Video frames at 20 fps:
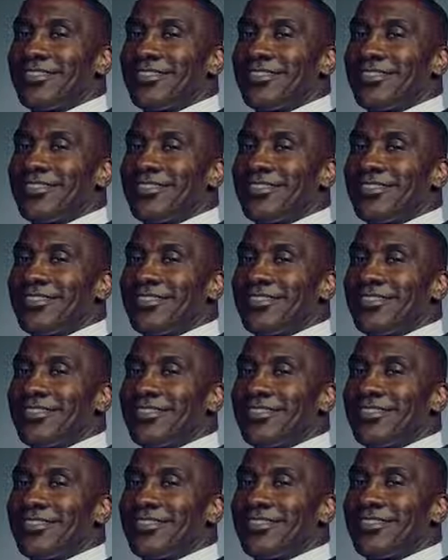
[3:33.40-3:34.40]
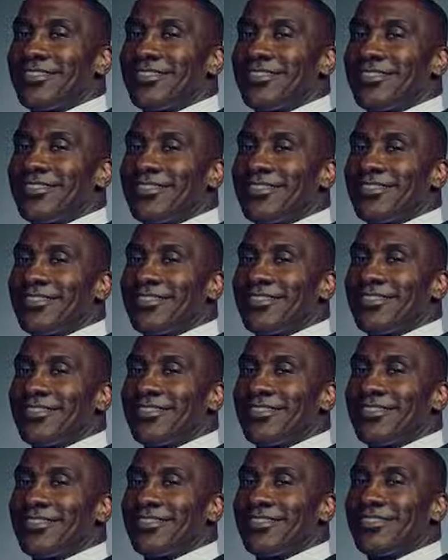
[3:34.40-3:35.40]

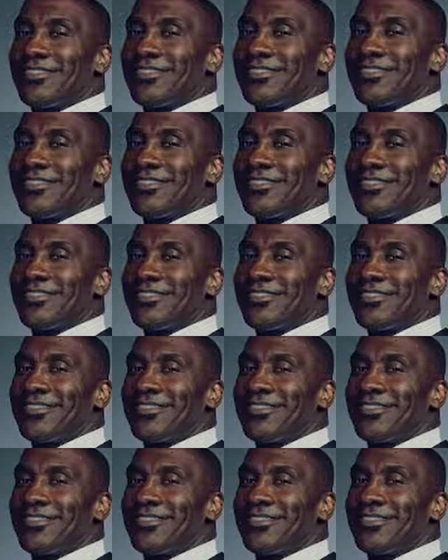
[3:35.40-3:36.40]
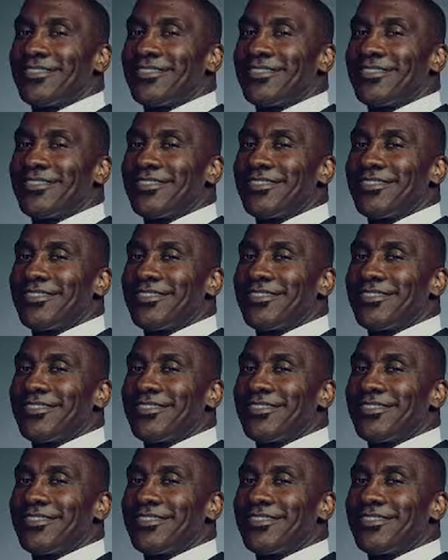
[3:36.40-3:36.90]
[no speech]